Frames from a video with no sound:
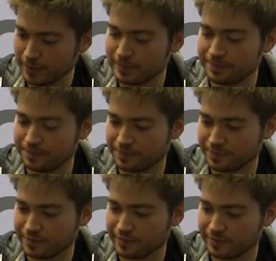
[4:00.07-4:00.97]

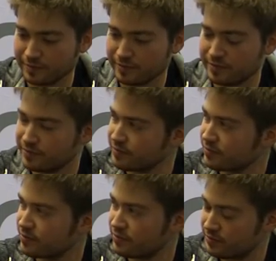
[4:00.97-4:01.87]

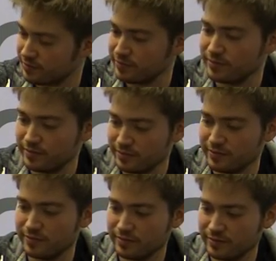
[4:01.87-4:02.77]

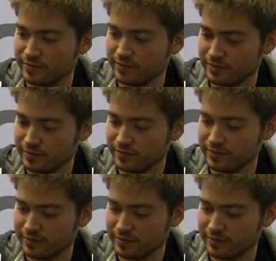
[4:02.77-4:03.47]
[no speech]